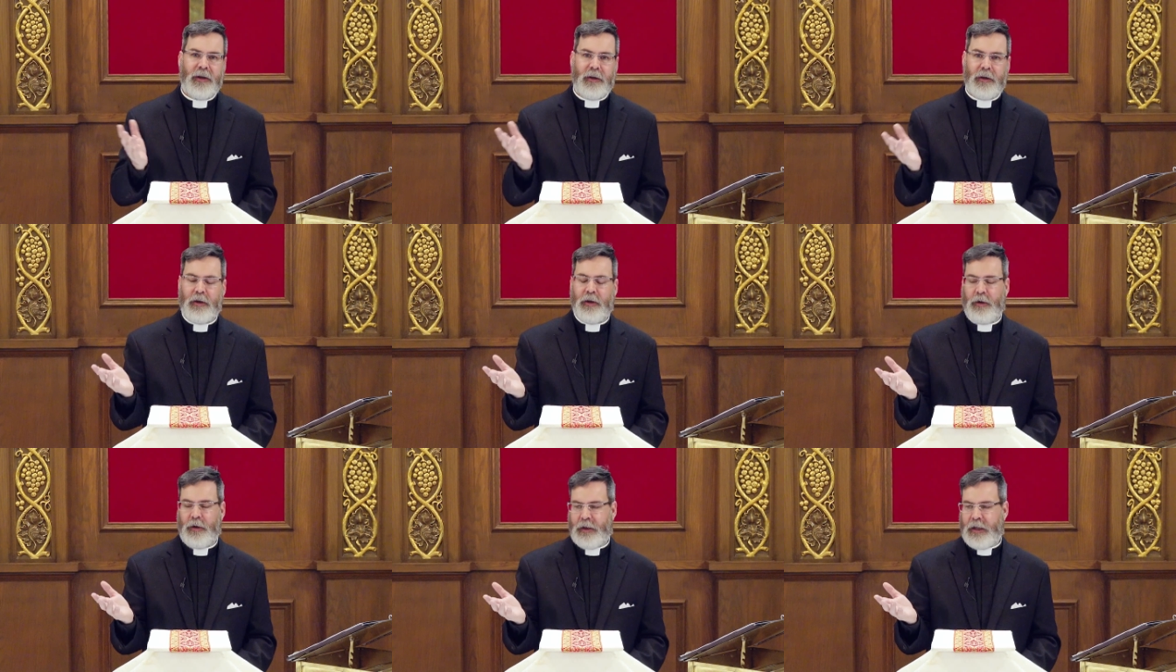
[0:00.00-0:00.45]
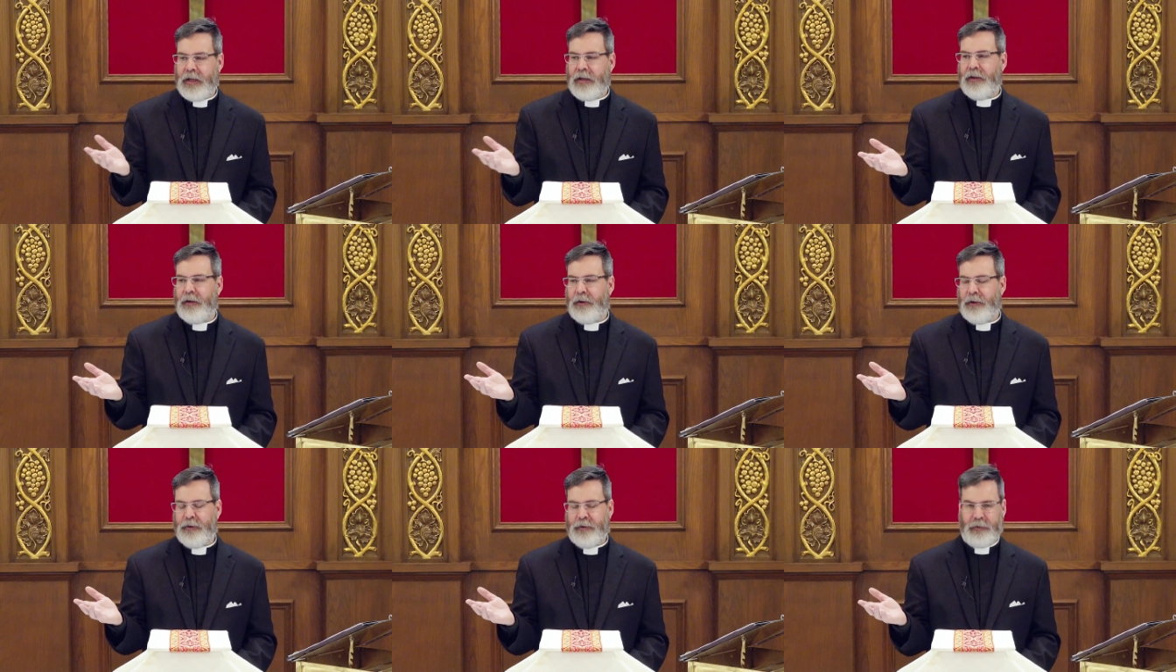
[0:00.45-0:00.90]
he
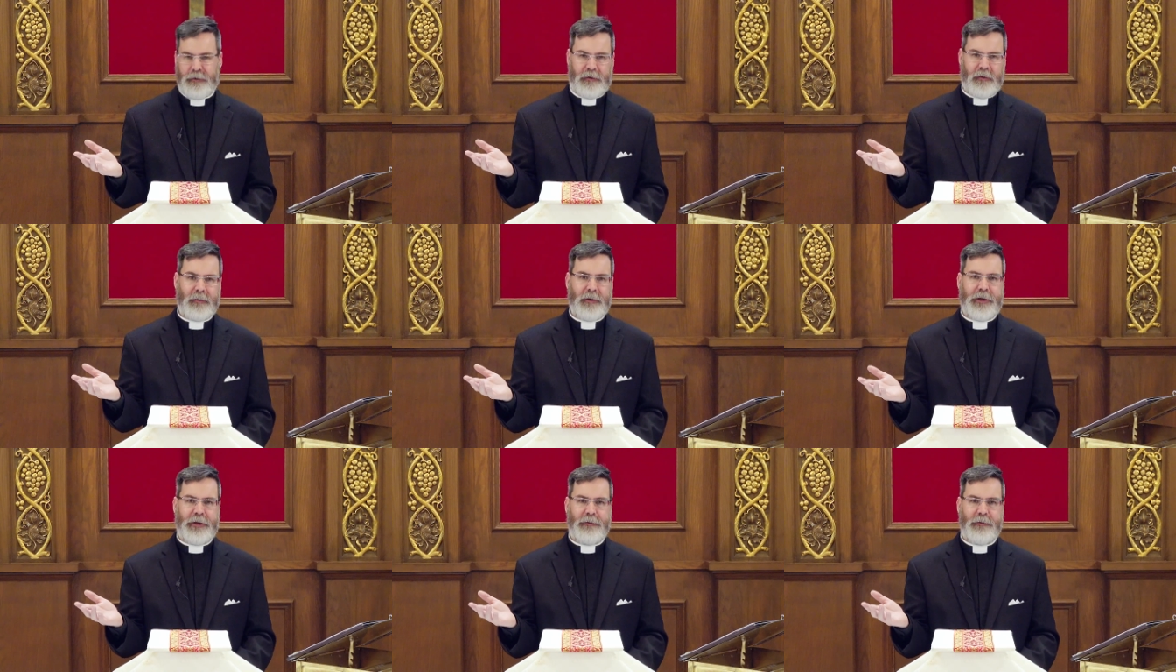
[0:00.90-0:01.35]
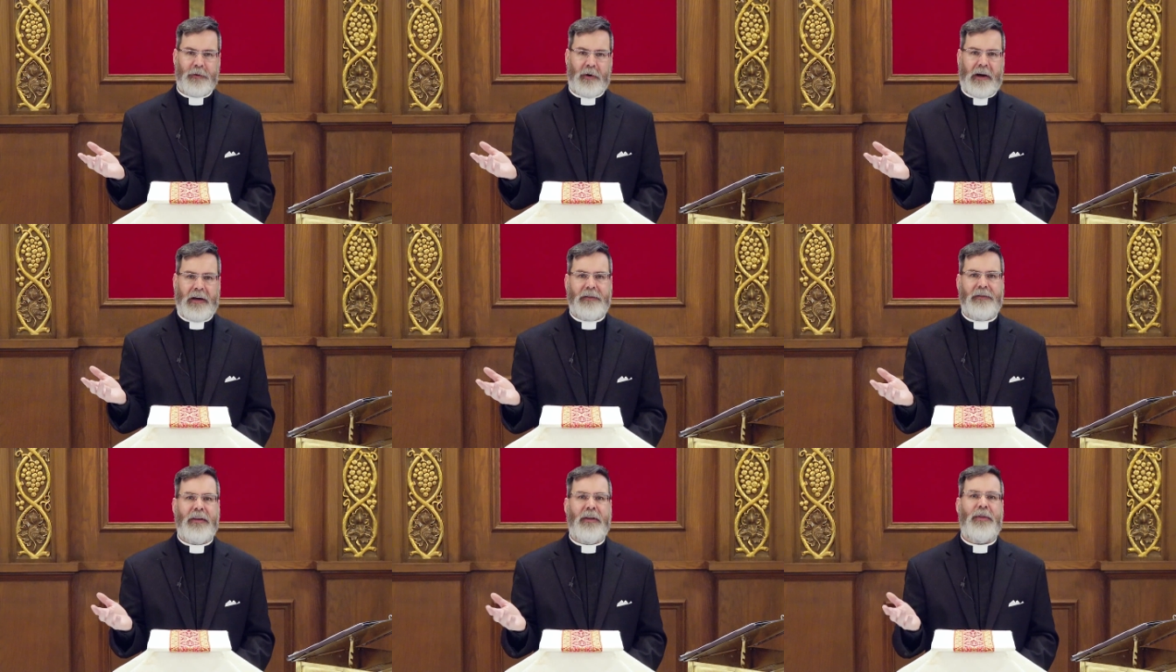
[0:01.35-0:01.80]
didn't know it was the blood of
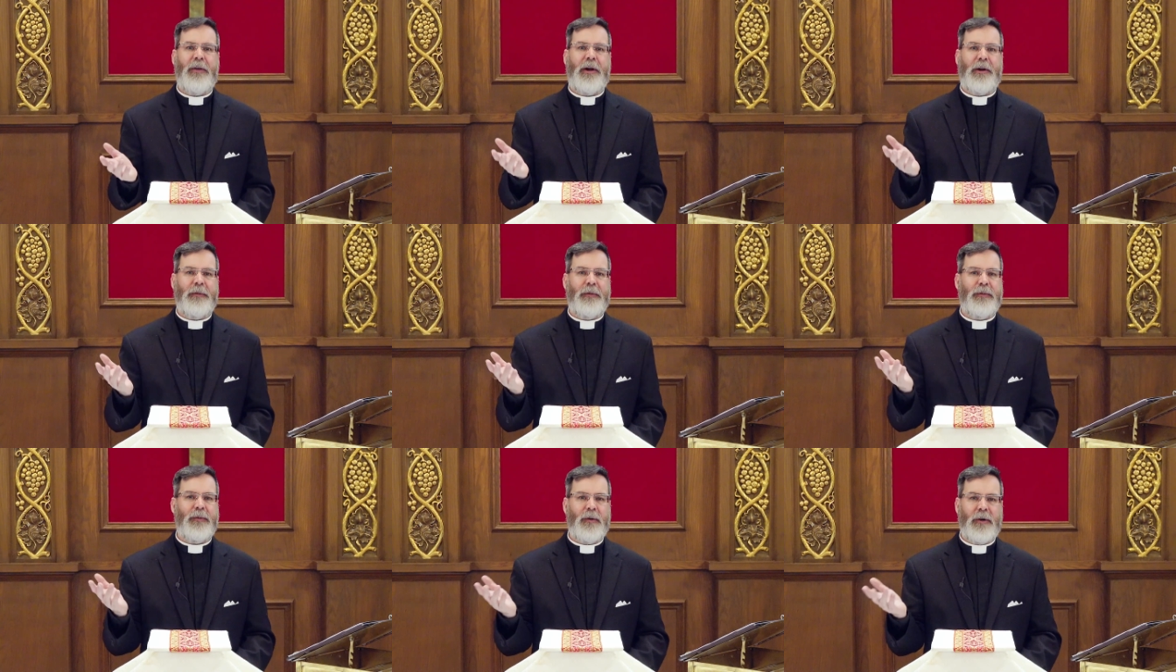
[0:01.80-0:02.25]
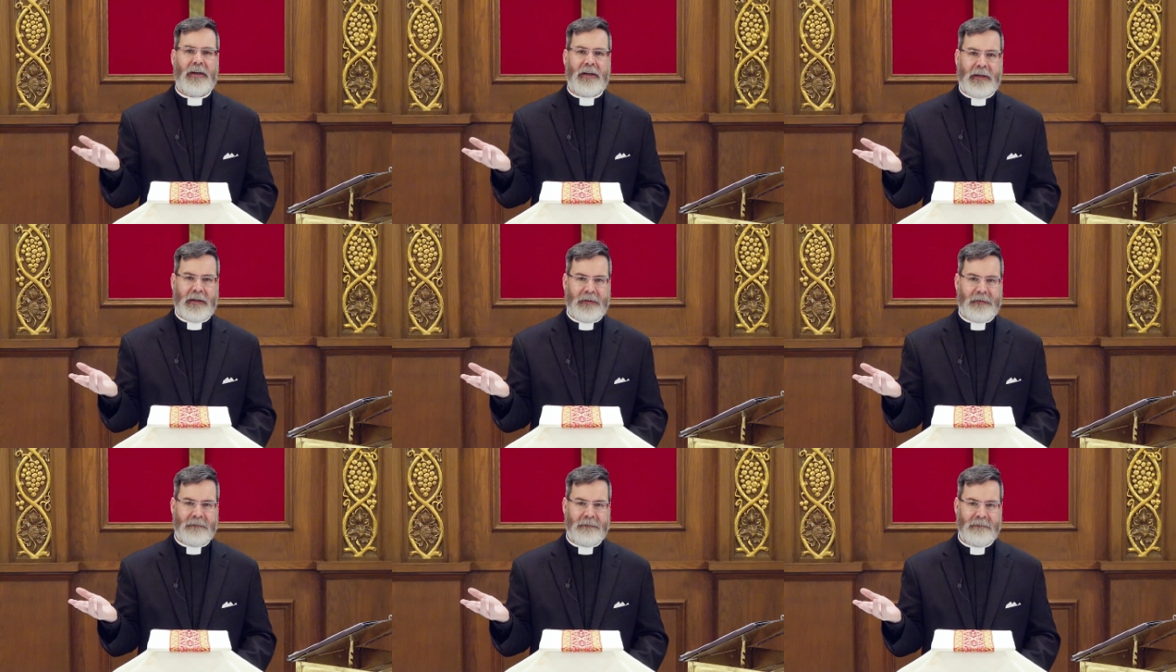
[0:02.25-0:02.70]
Christ. He thought it was
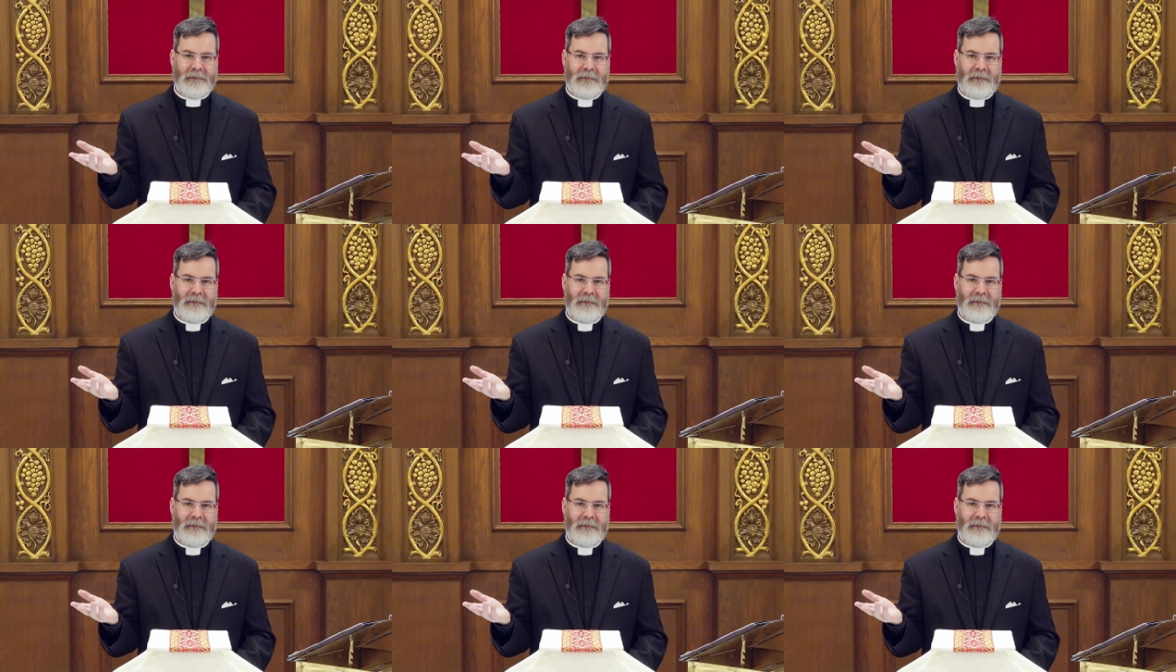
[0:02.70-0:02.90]
wine,